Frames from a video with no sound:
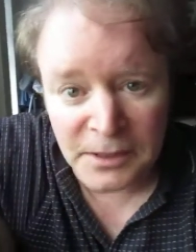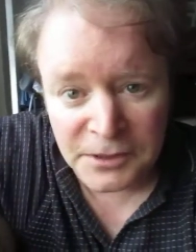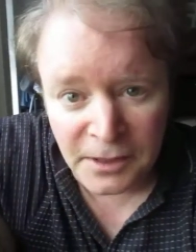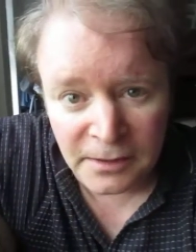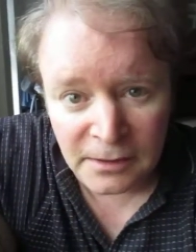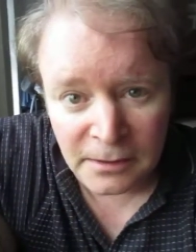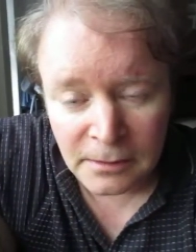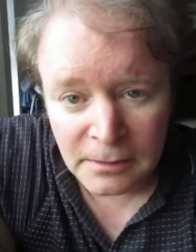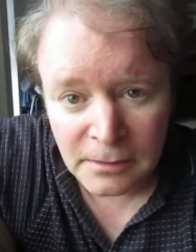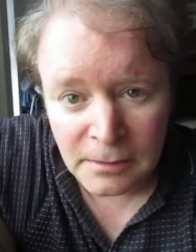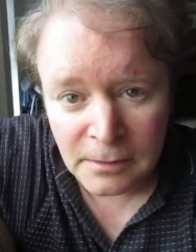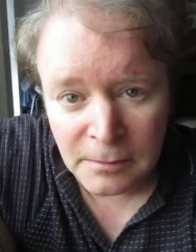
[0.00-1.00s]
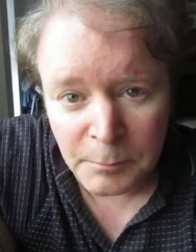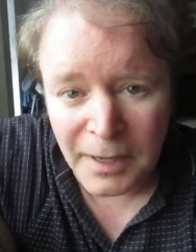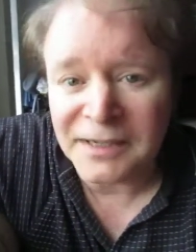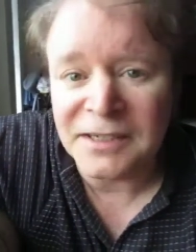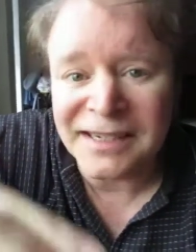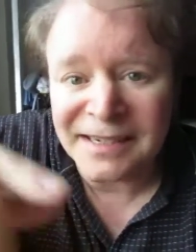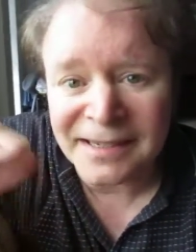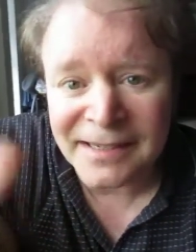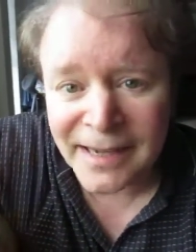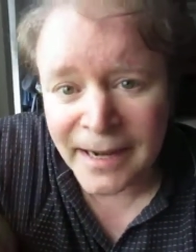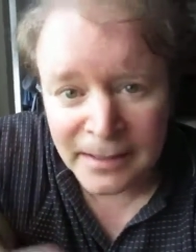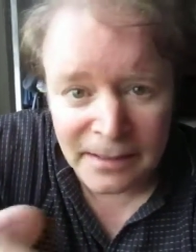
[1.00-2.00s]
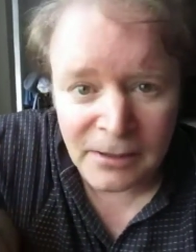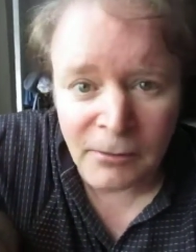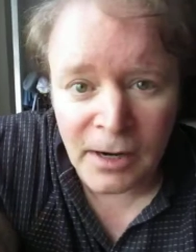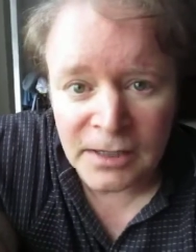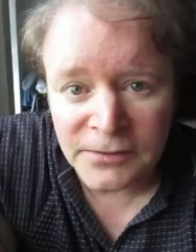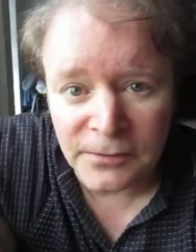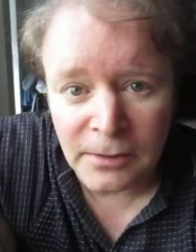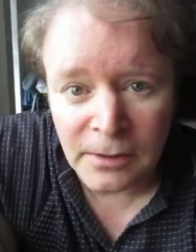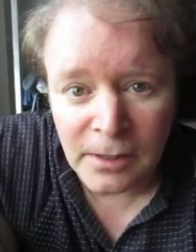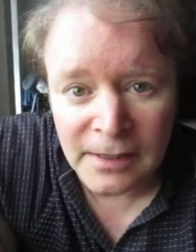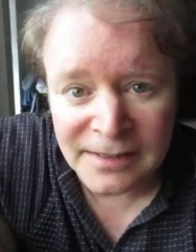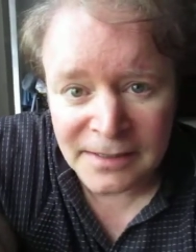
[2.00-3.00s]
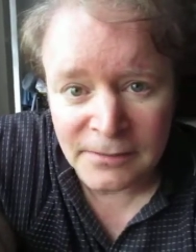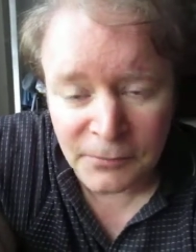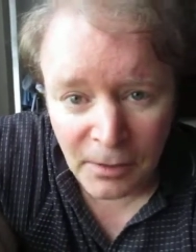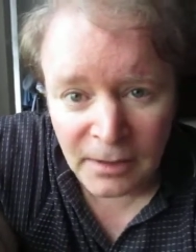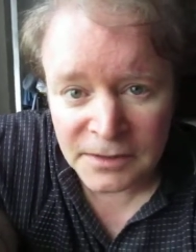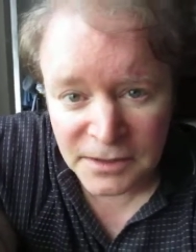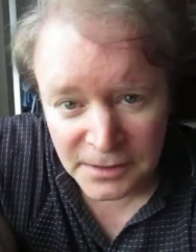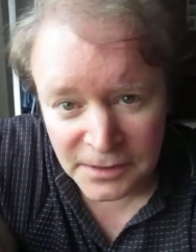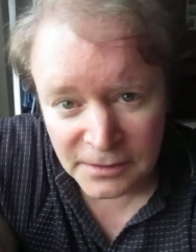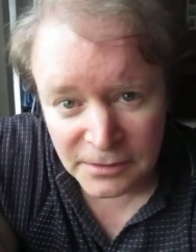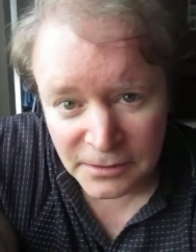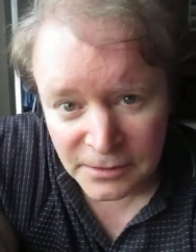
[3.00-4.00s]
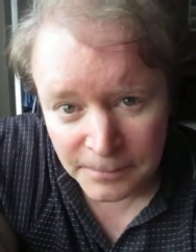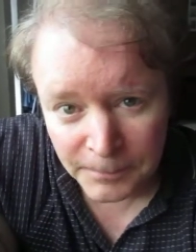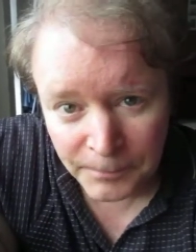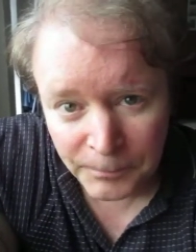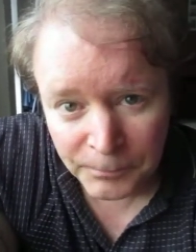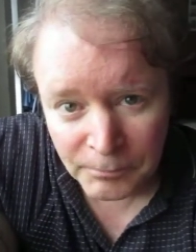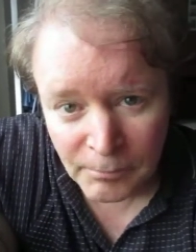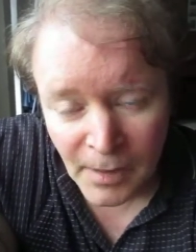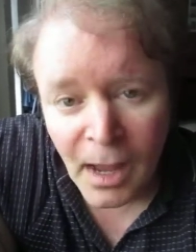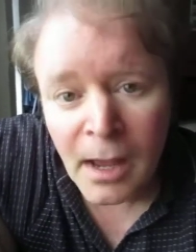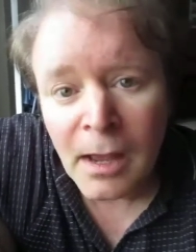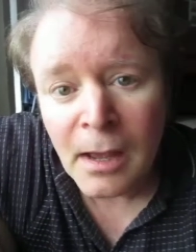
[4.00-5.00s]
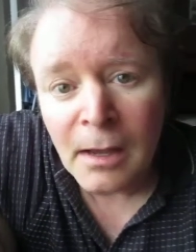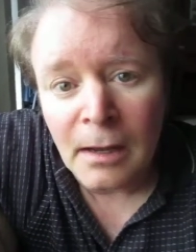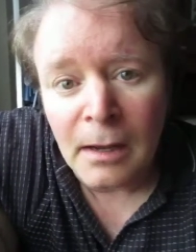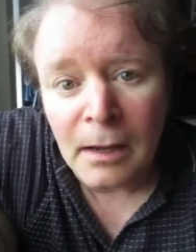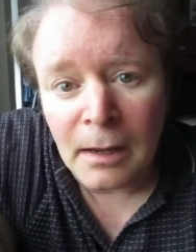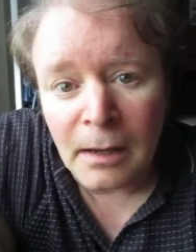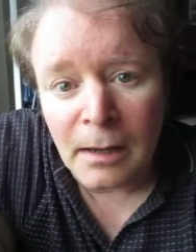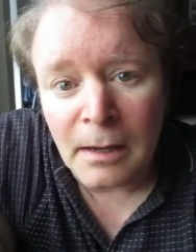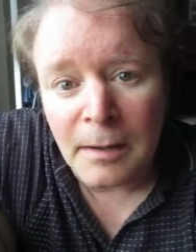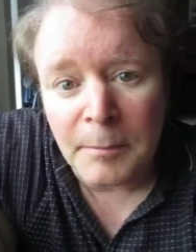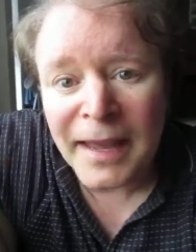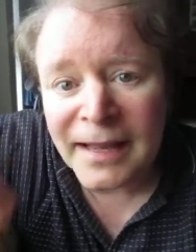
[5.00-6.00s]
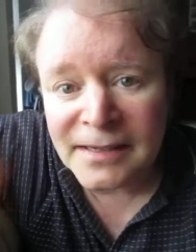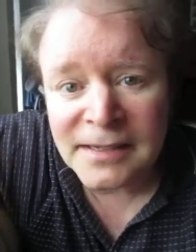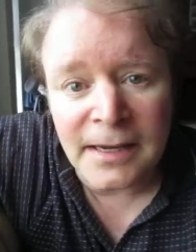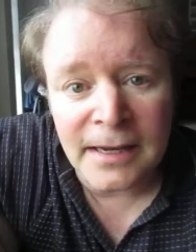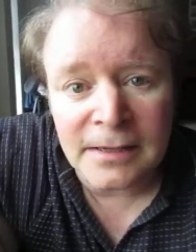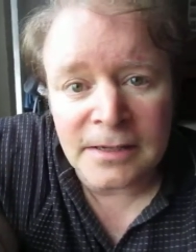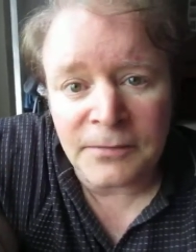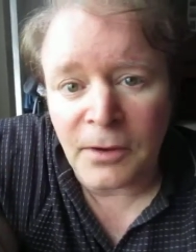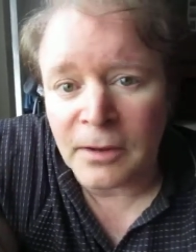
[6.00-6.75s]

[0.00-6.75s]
each other by Jesus dying on the cross for his for our sins, uh, making sense of